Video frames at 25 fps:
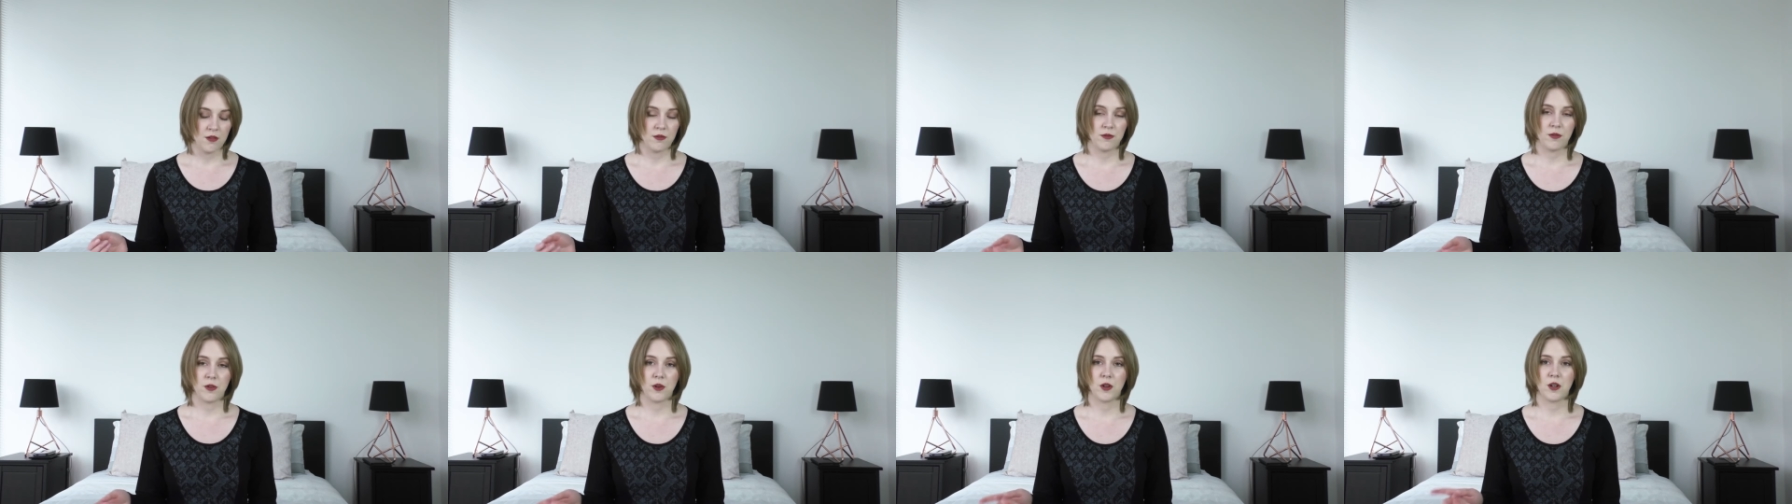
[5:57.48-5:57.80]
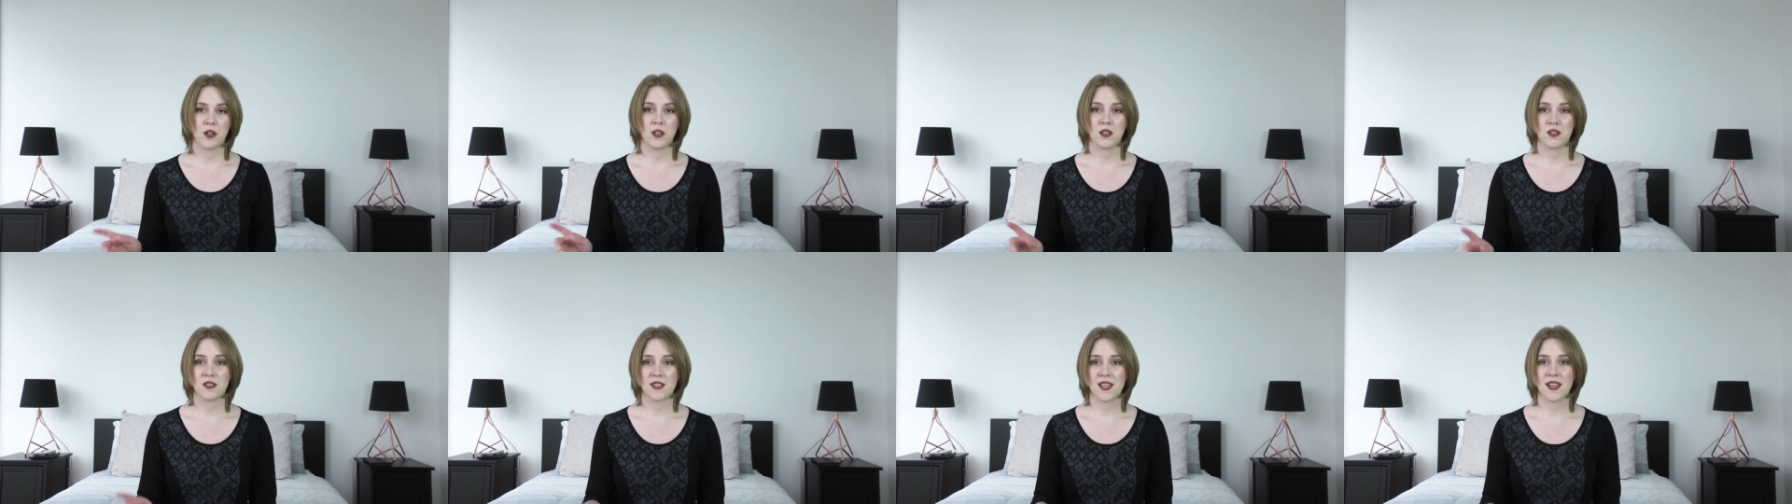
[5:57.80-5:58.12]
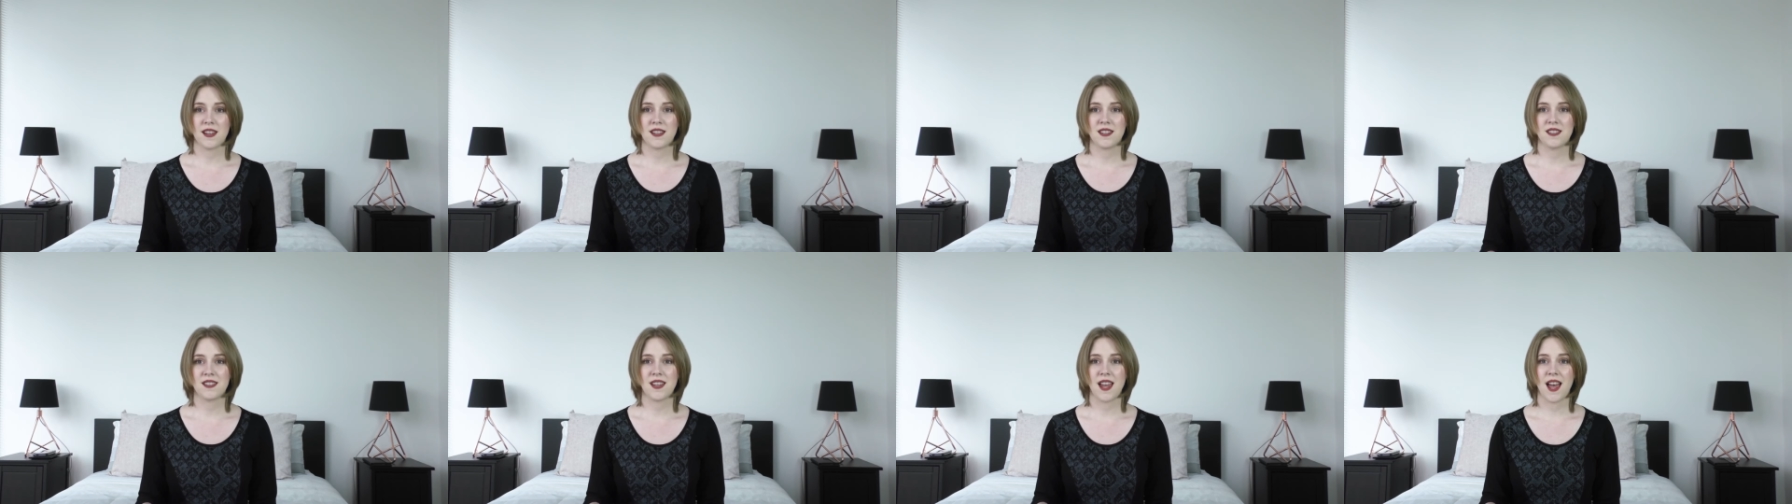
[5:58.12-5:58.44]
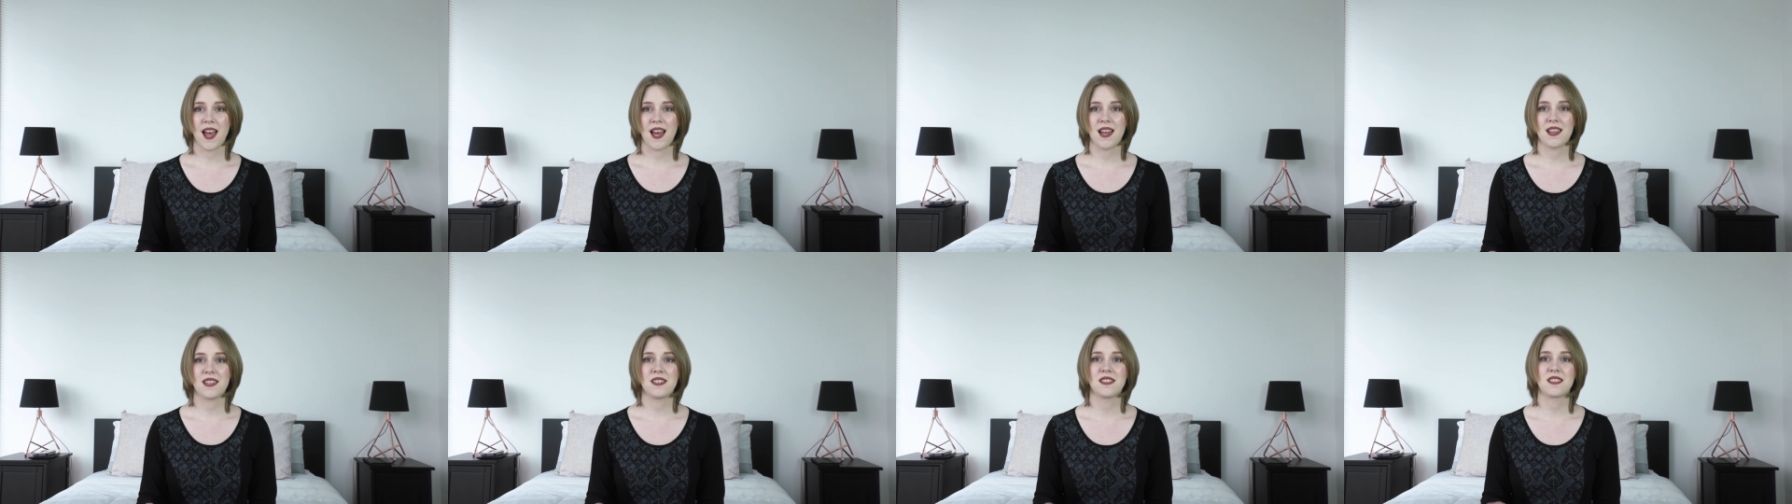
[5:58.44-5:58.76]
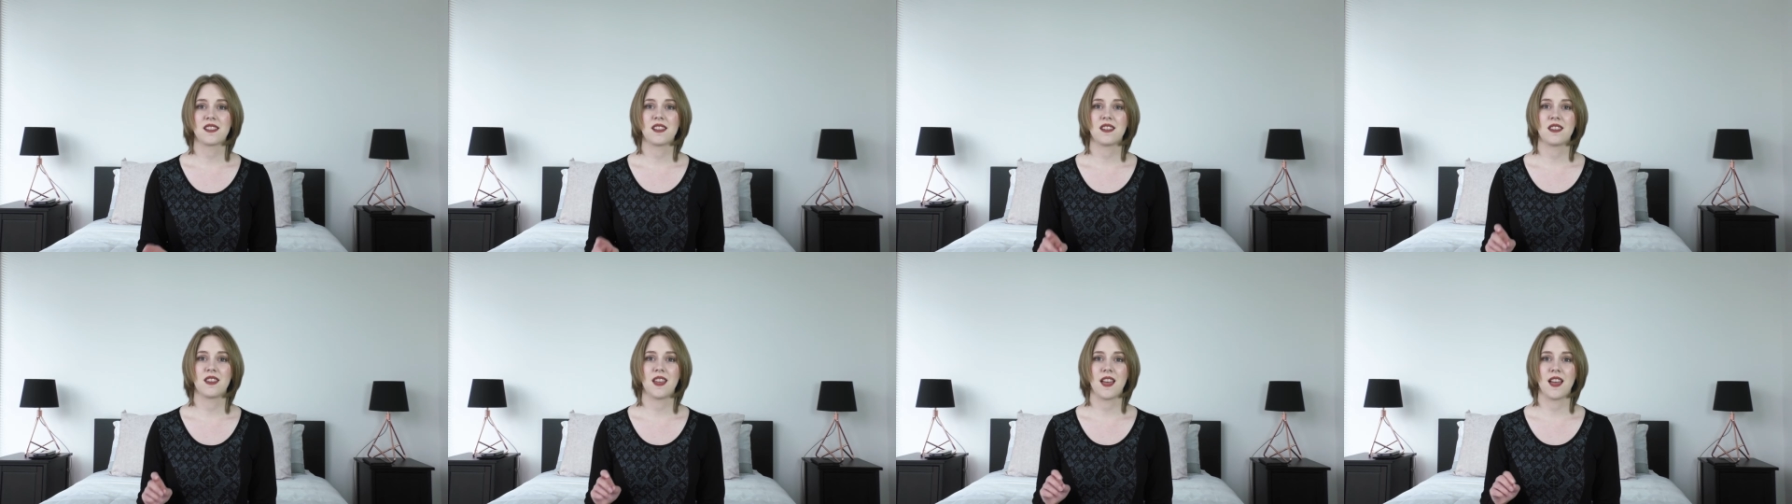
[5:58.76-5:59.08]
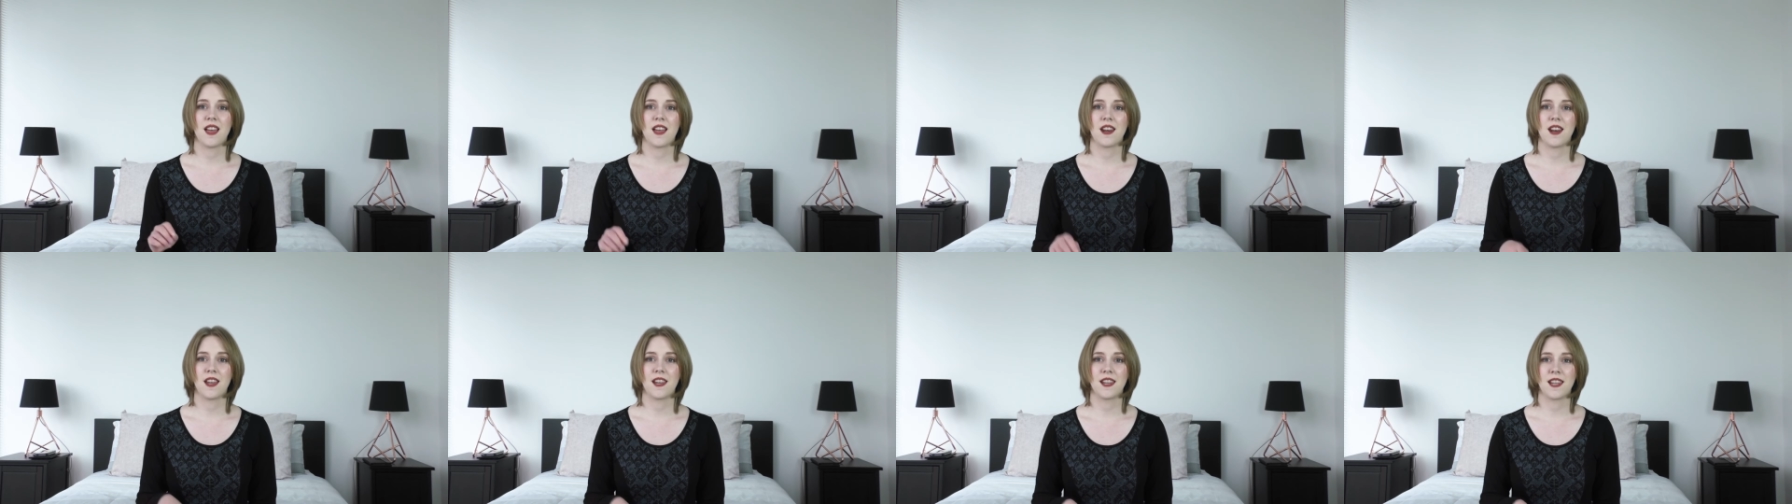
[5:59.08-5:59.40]
For your second task,
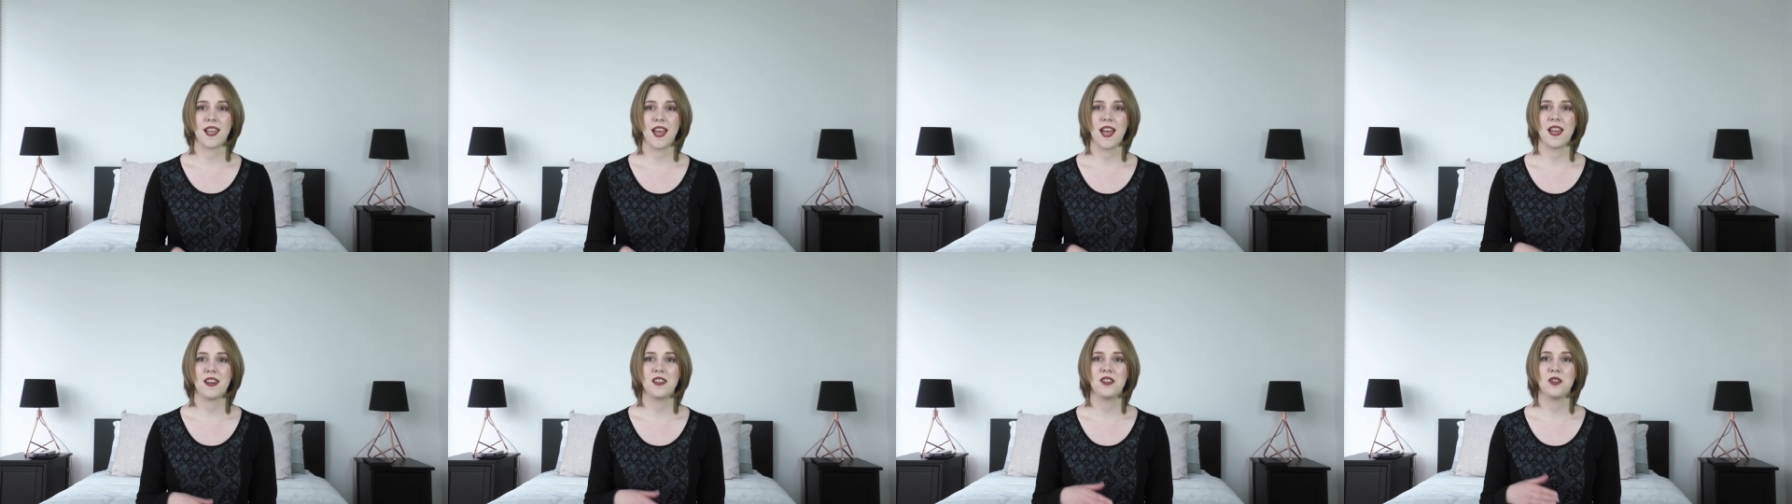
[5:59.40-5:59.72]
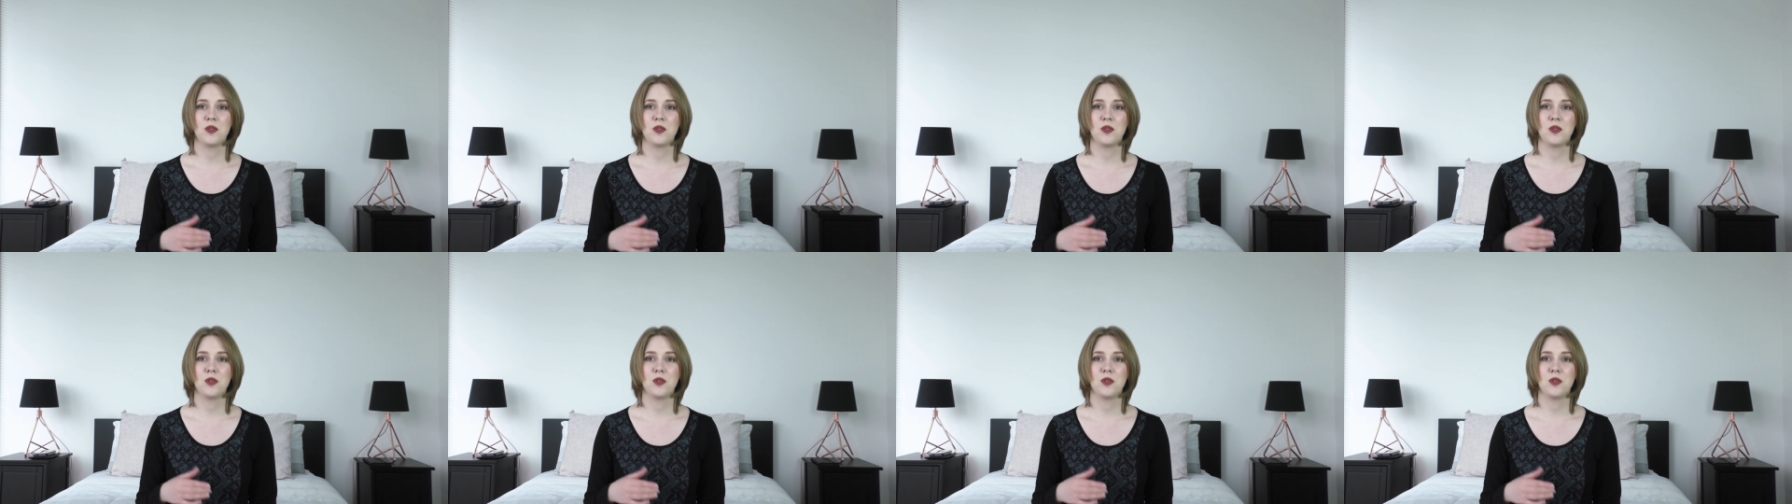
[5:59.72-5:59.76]
then again,